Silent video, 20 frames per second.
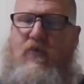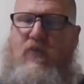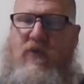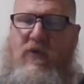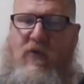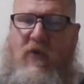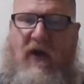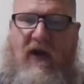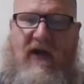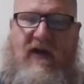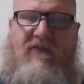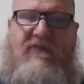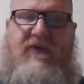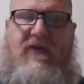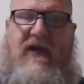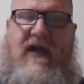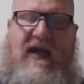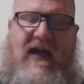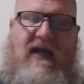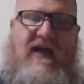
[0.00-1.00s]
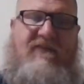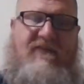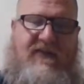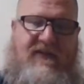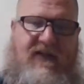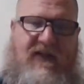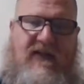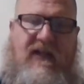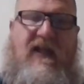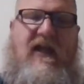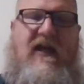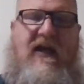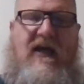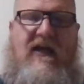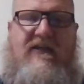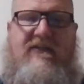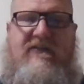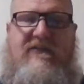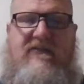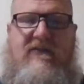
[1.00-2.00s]
we will ever have in the
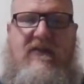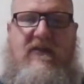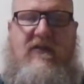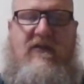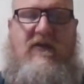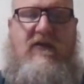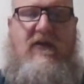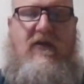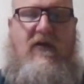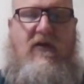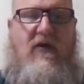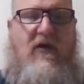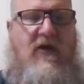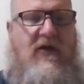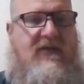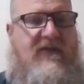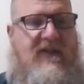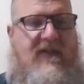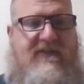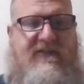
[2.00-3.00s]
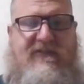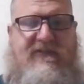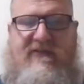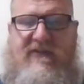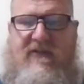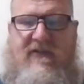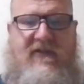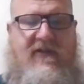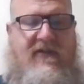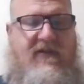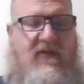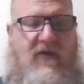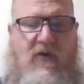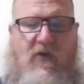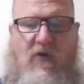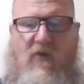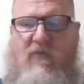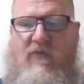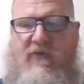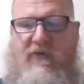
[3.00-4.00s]
class aren't necessarily
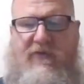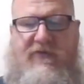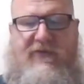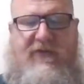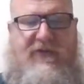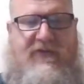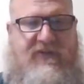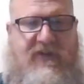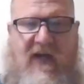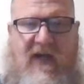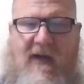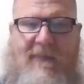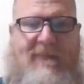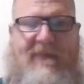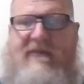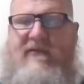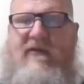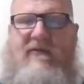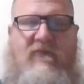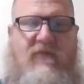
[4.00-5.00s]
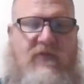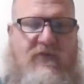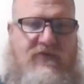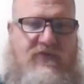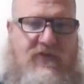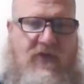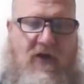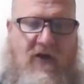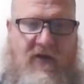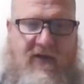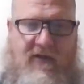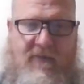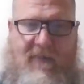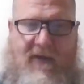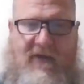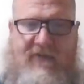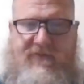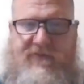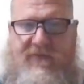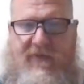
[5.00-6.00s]
over the topic that we're talking
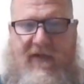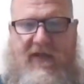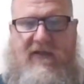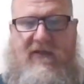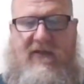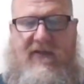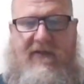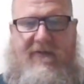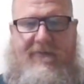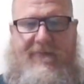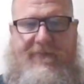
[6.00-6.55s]
about directly.